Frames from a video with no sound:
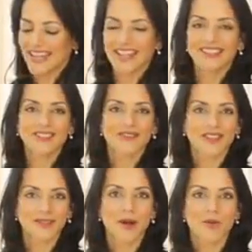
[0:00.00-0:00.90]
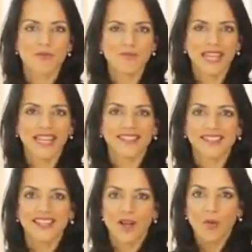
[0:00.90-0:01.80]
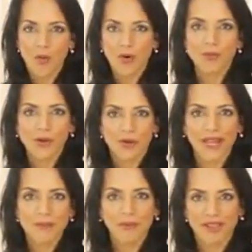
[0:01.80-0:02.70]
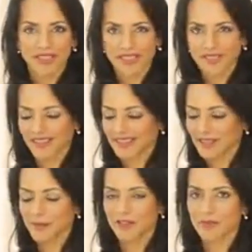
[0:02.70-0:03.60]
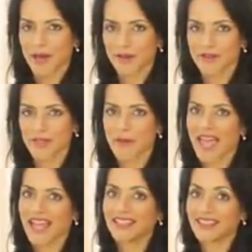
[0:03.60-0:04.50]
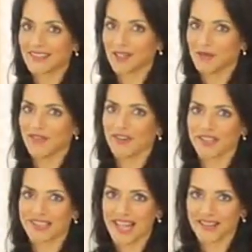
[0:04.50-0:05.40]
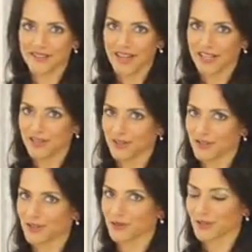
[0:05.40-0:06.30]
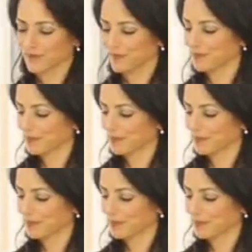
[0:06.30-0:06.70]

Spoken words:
taste of this homemade warm crepe with a little bit of butter in the pan is going to be very satisfying to your children.